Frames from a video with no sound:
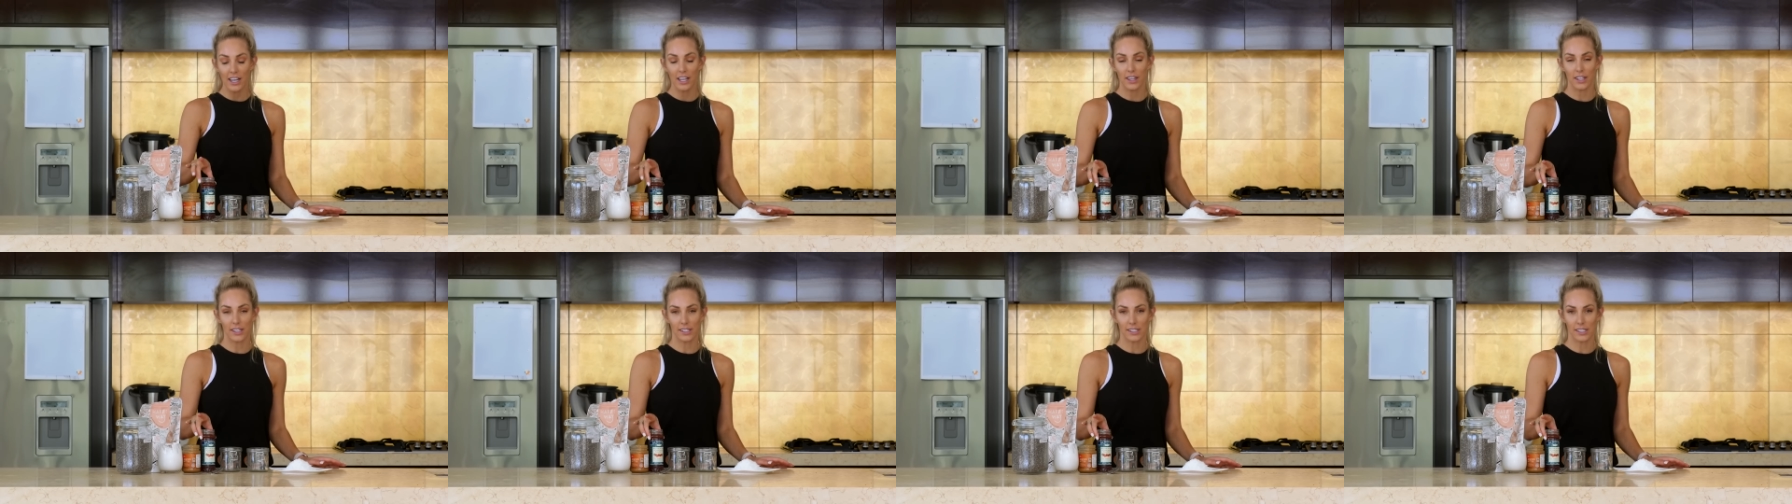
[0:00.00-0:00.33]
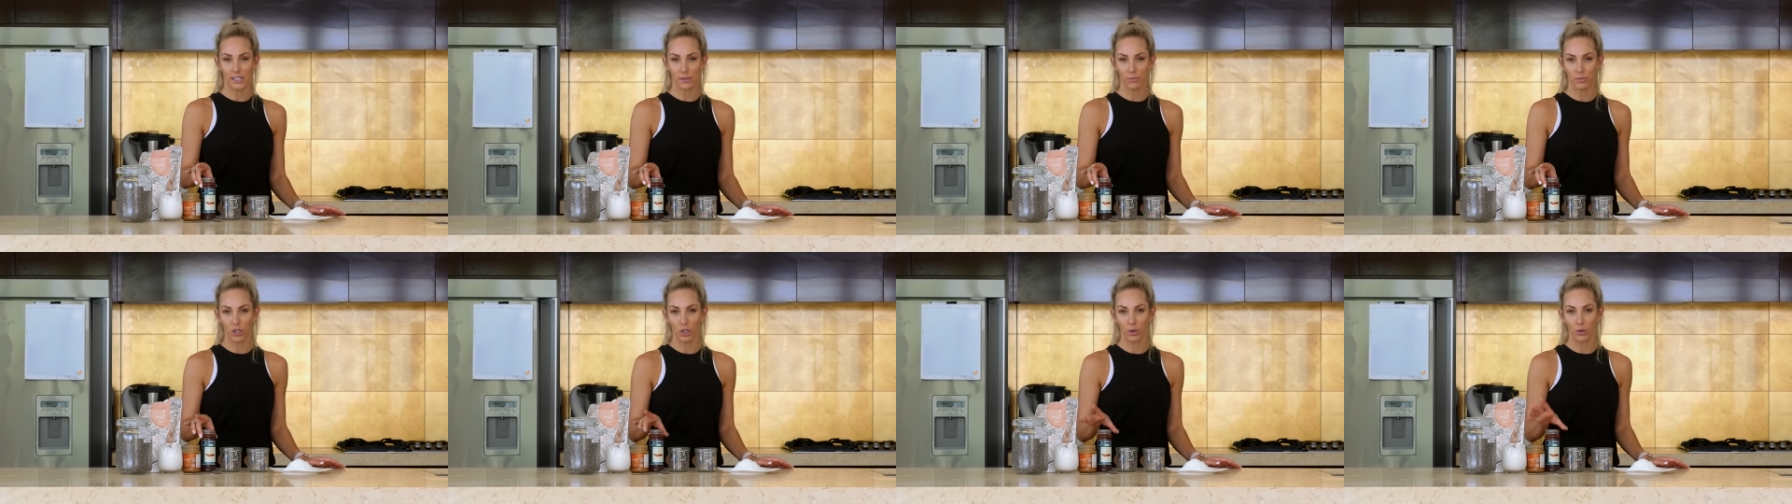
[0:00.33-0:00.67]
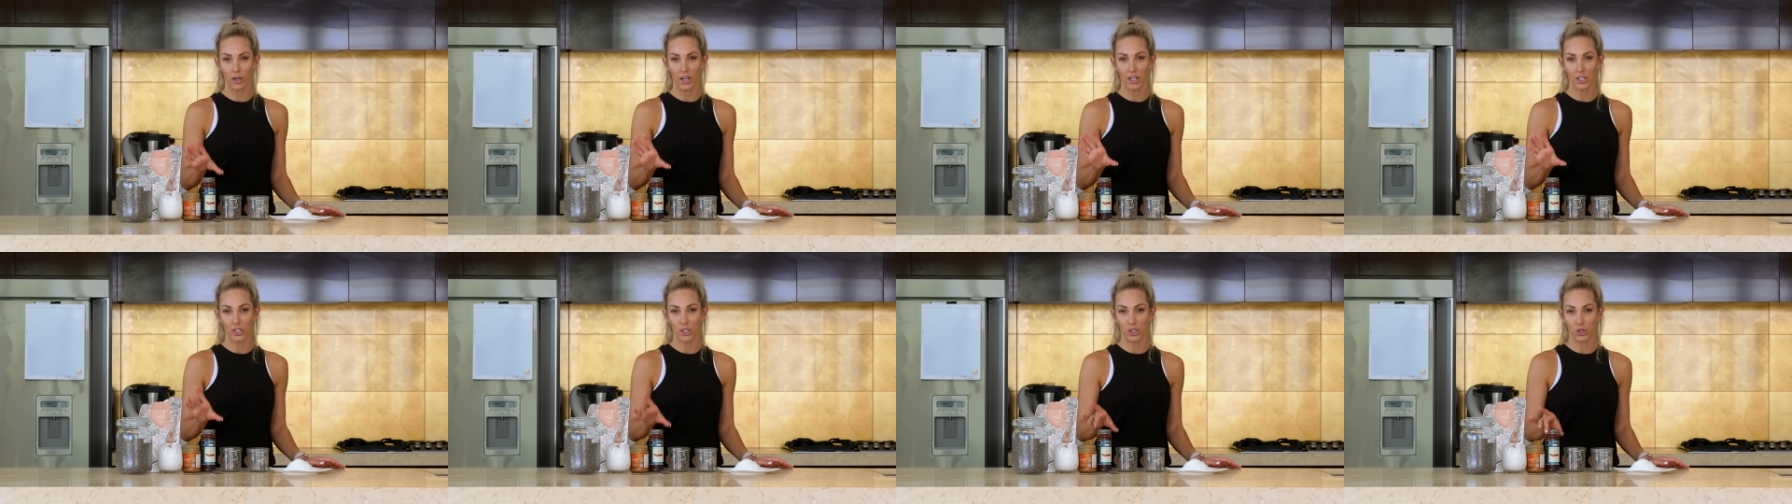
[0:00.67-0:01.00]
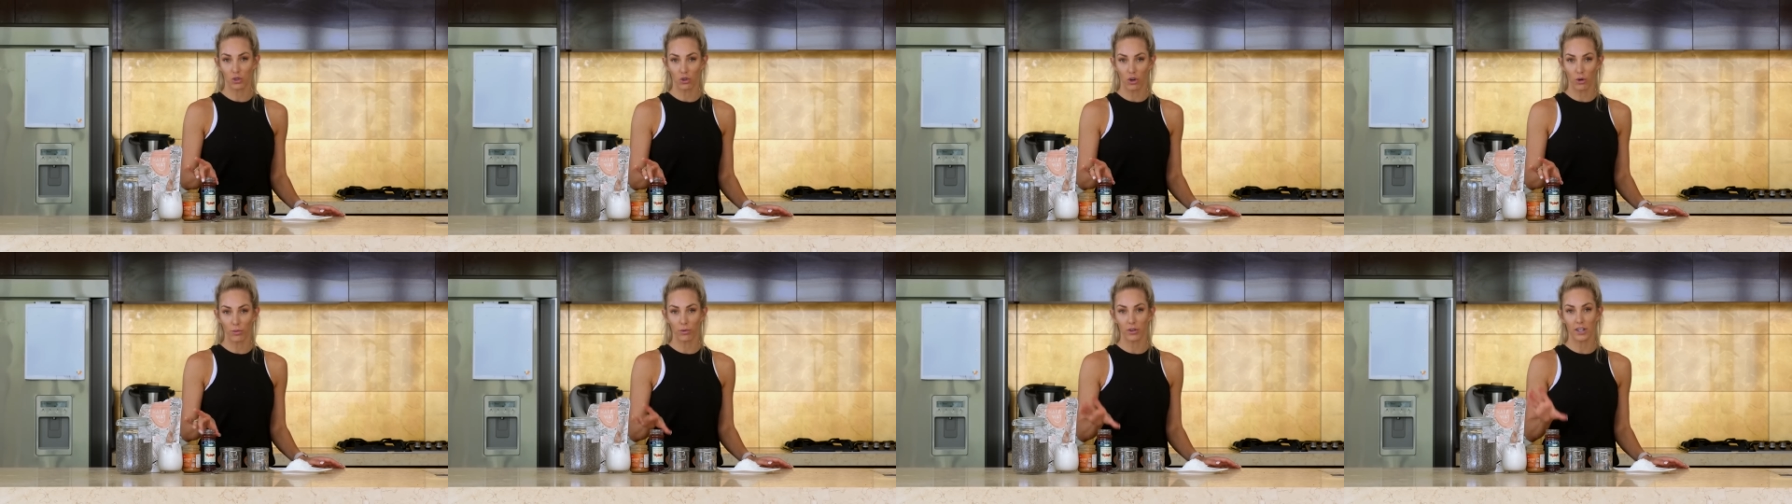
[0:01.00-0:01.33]
This is pure
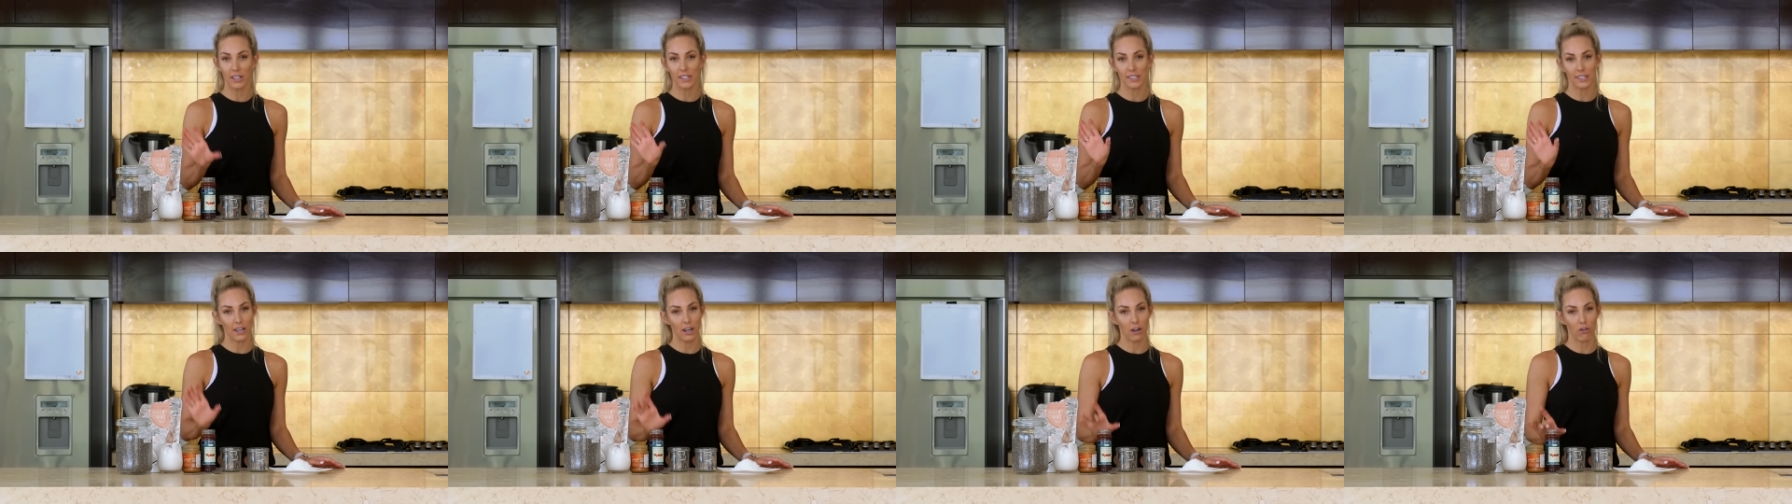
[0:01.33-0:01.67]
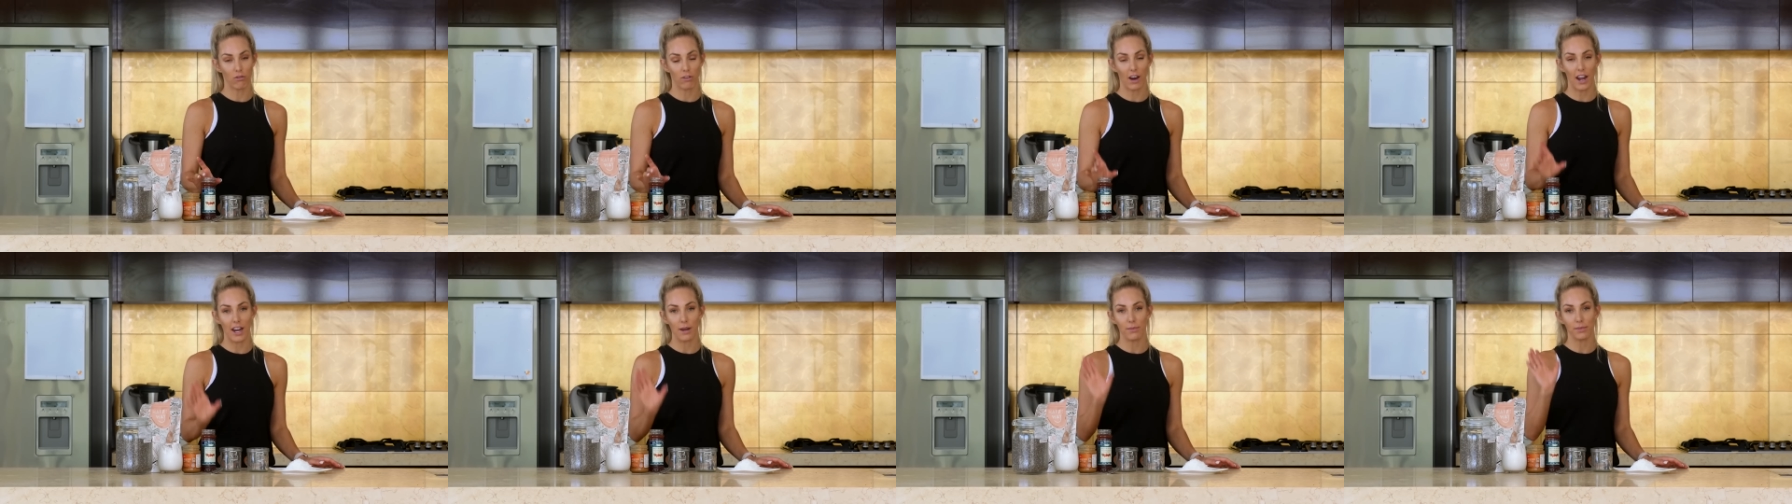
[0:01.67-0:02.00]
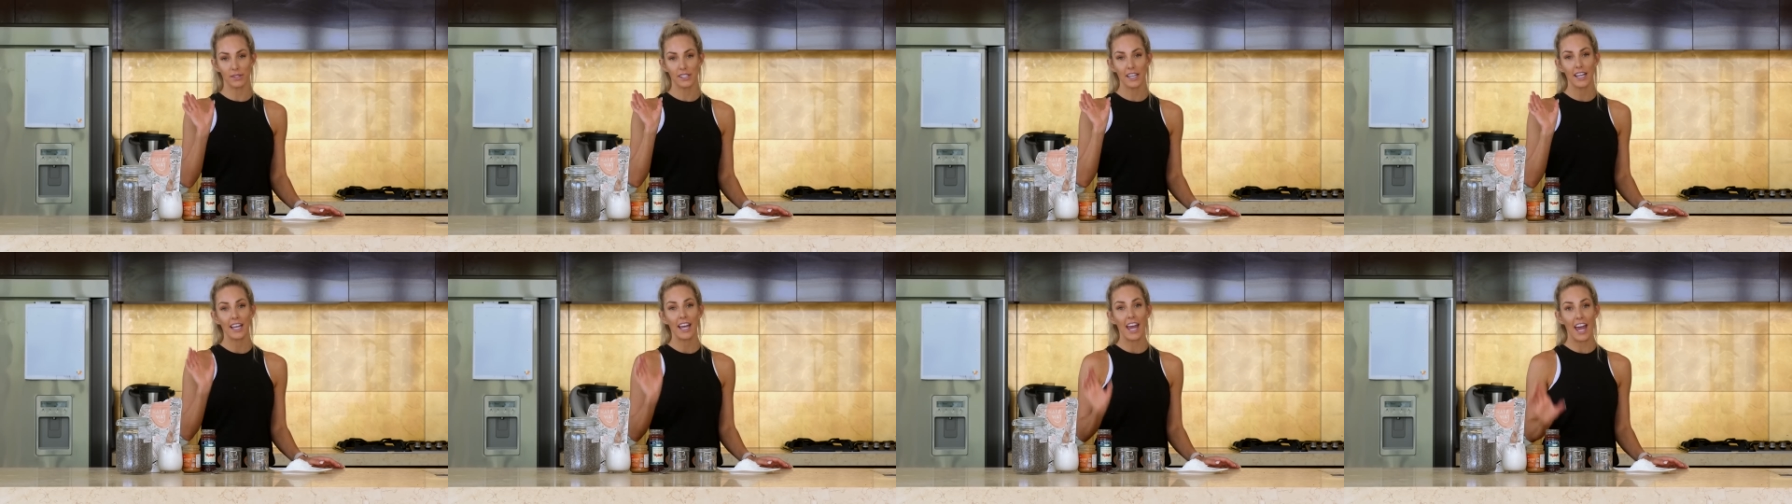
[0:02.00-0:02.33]
strawberries, grapes,